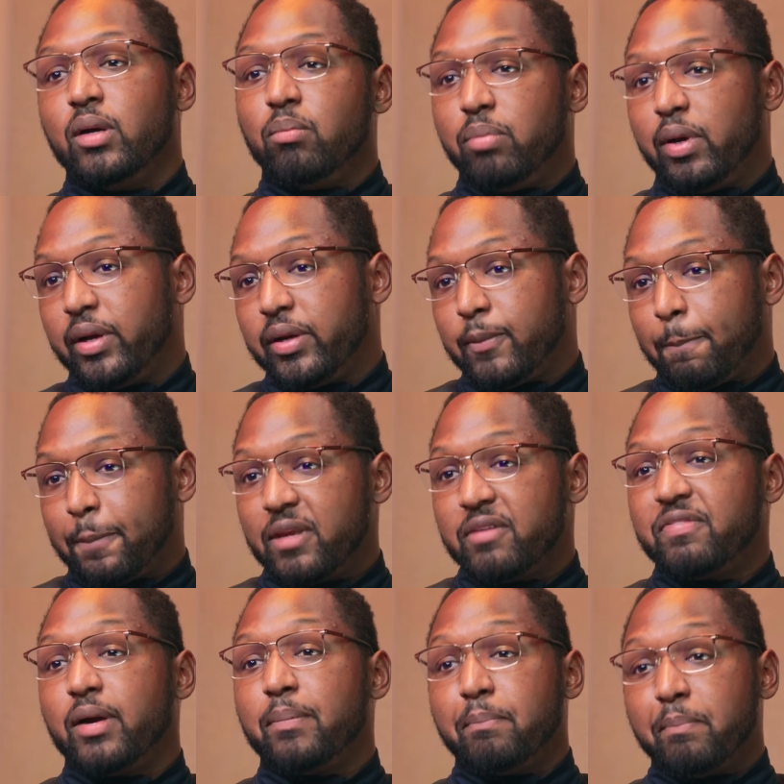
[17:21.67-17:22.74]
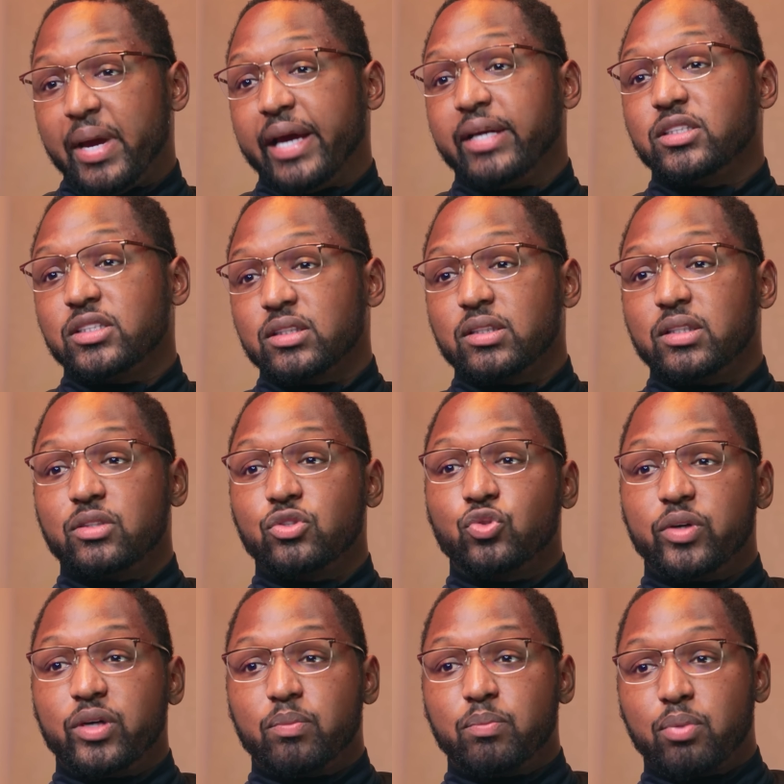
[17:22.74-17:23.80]
But if I'm managing that
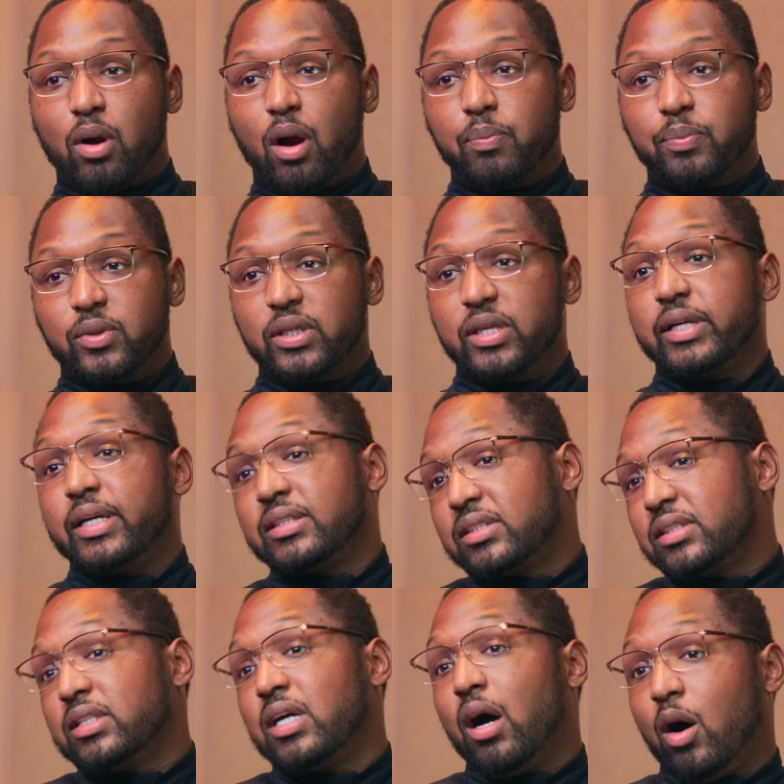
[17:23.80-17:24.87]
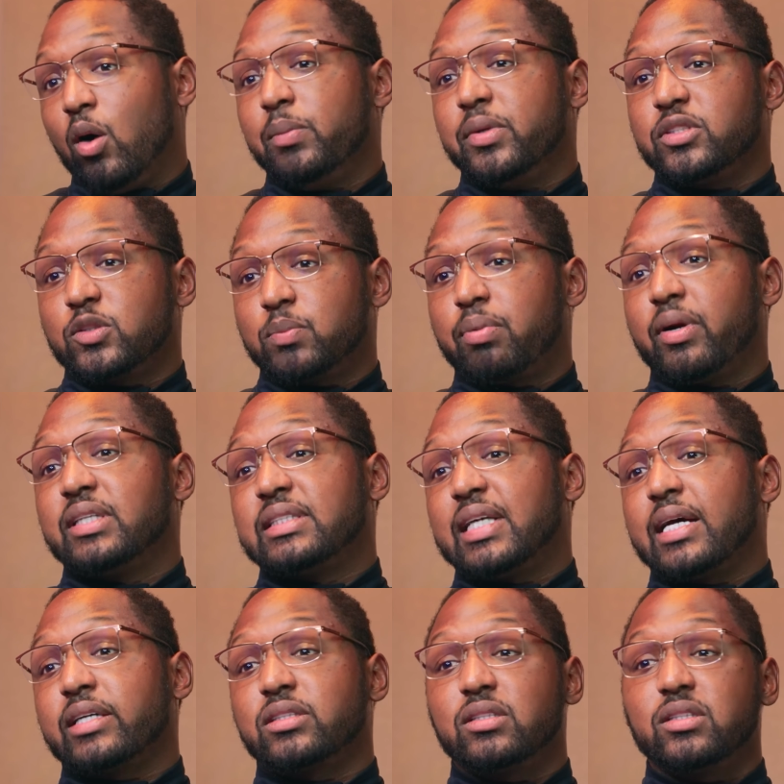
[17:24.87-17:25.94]
trade properly and I see how much price
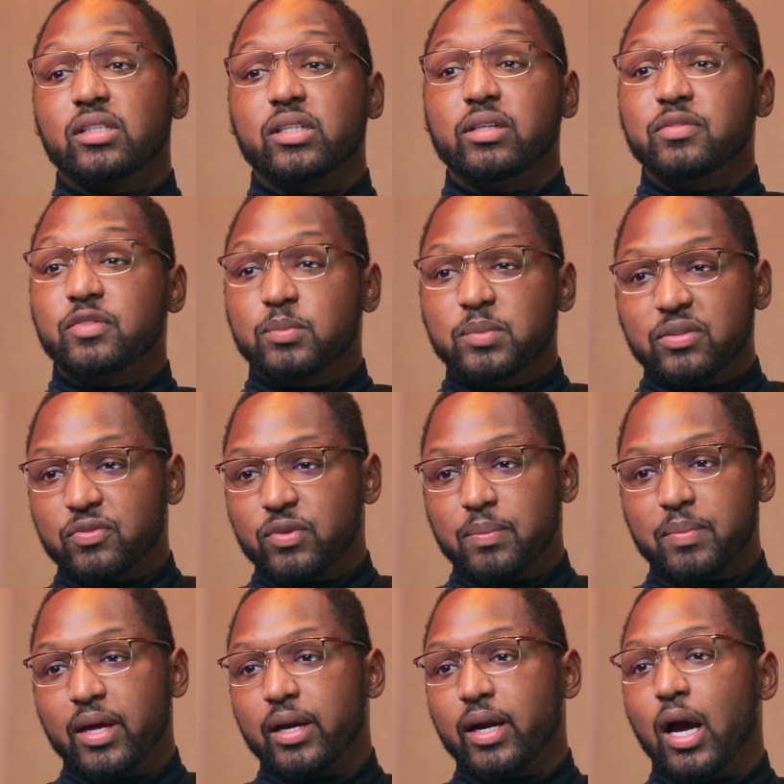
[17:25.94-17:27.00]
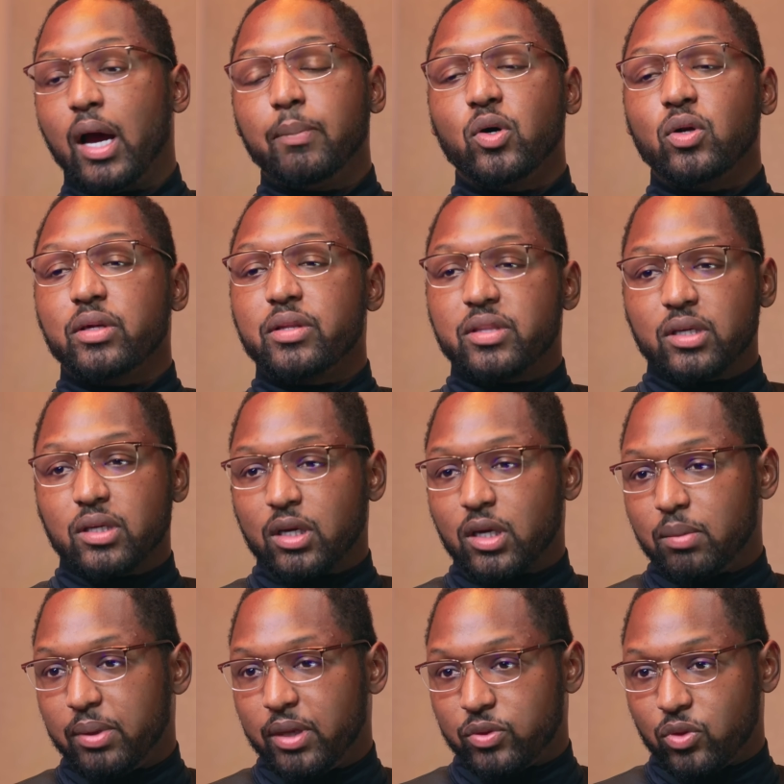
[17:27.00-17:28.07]
actually gives me from that, I'm only thinking
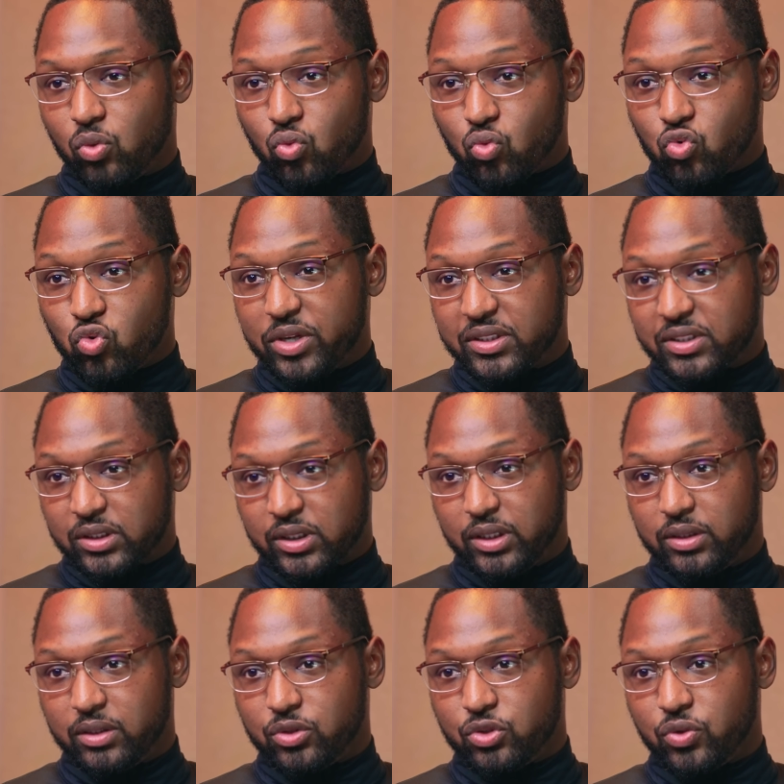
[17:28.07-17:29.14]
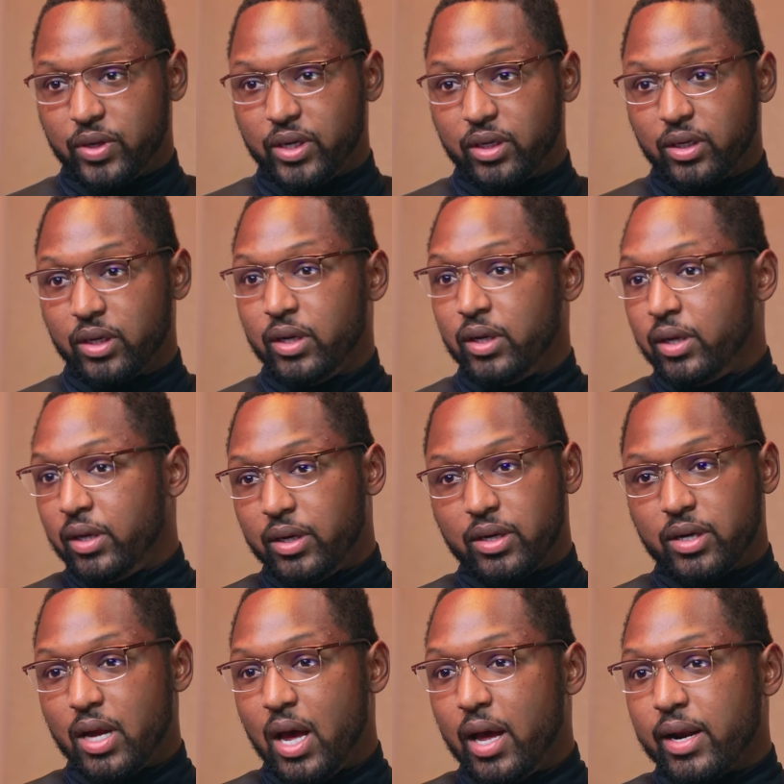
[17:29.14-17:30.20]
about the risk in the trade,
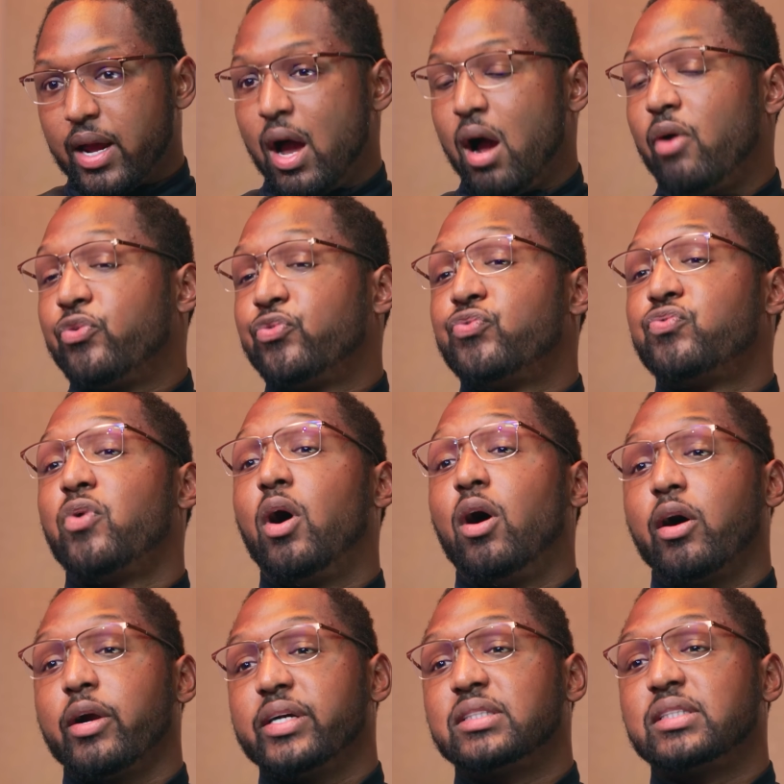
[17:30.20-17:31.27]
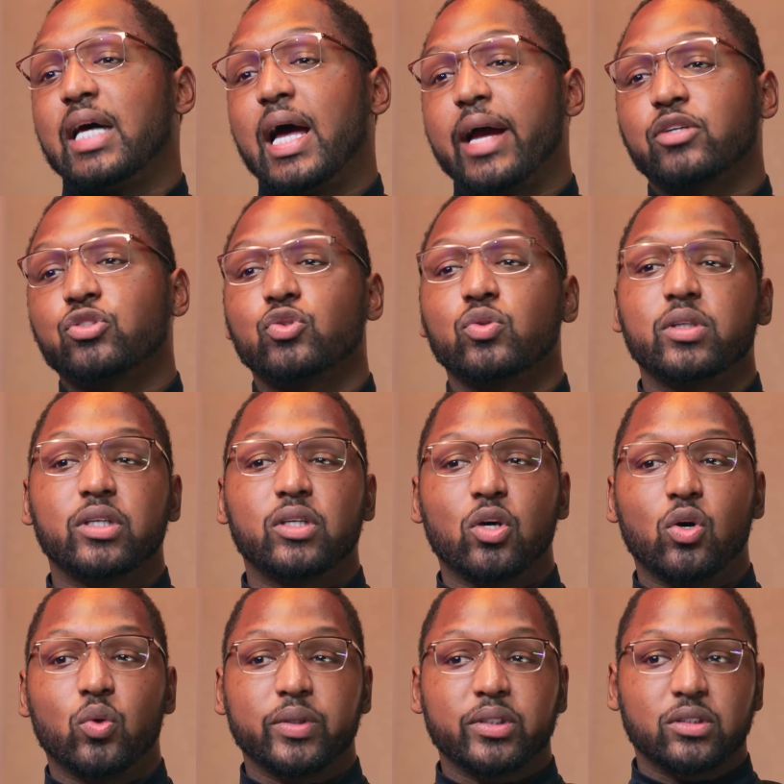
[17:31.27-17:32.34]
not how far it's actually
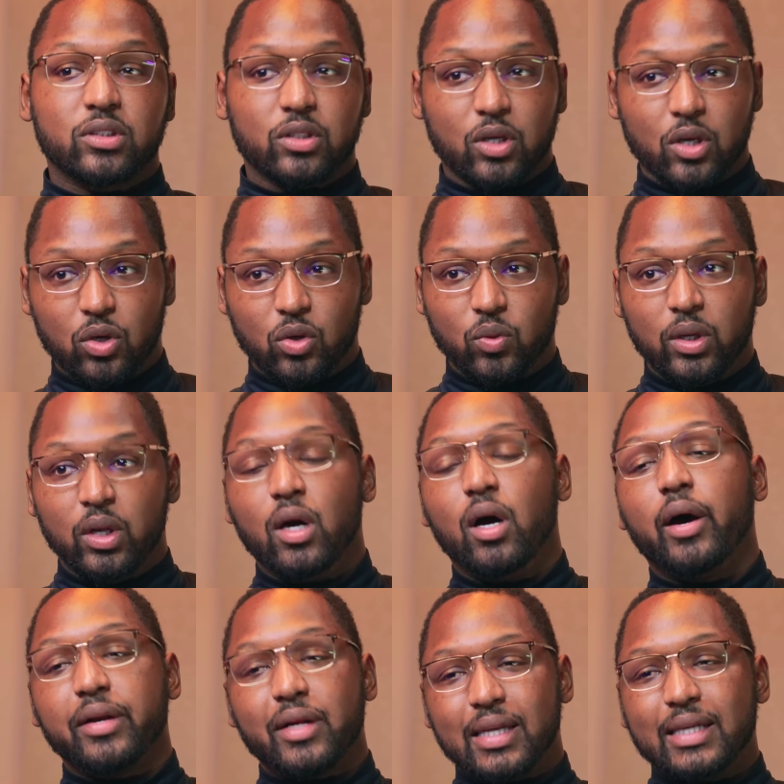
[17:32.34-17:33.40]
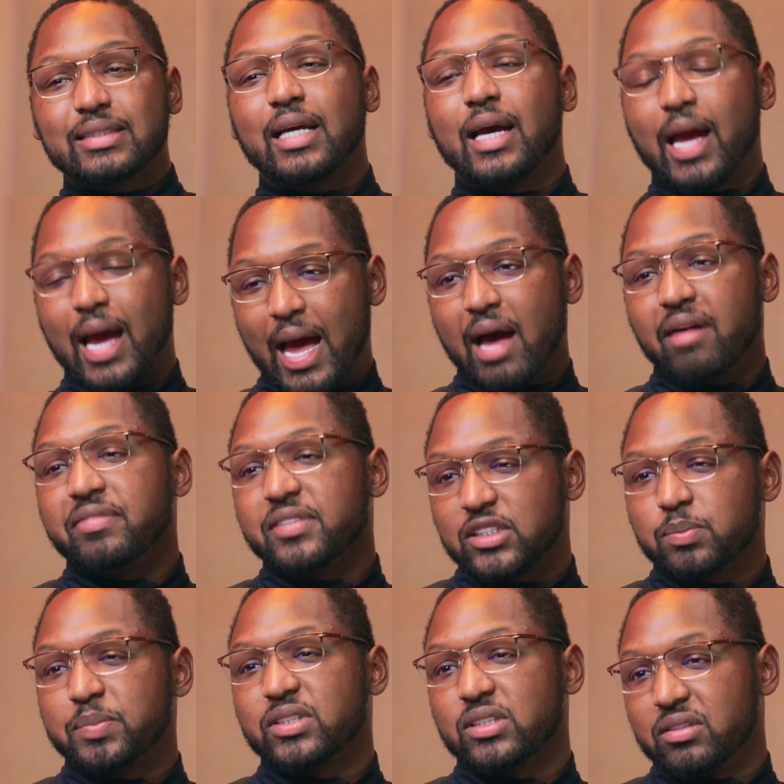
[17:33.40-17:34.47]
going to go, unless I have a
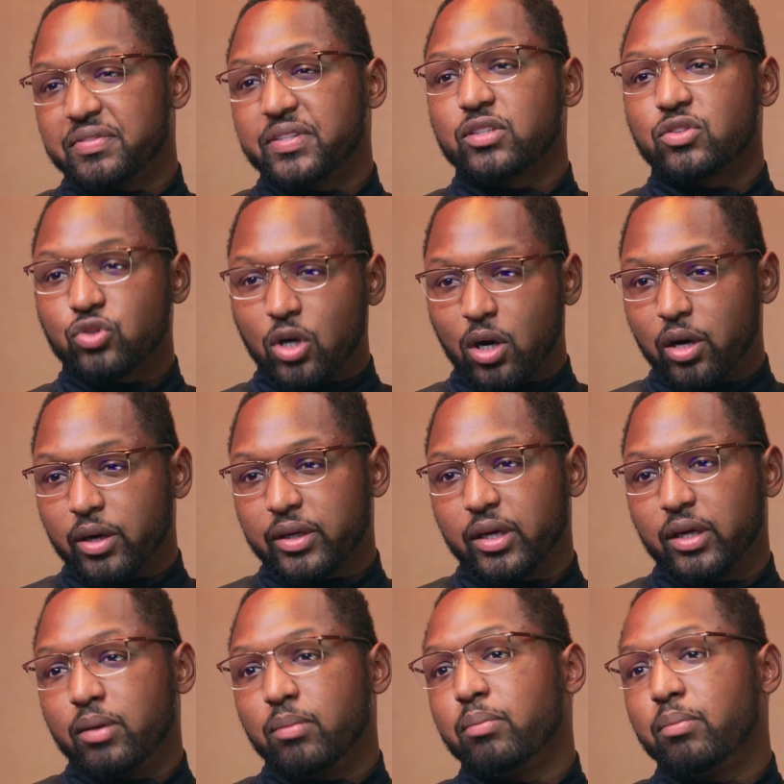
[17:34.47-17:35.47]
specific target.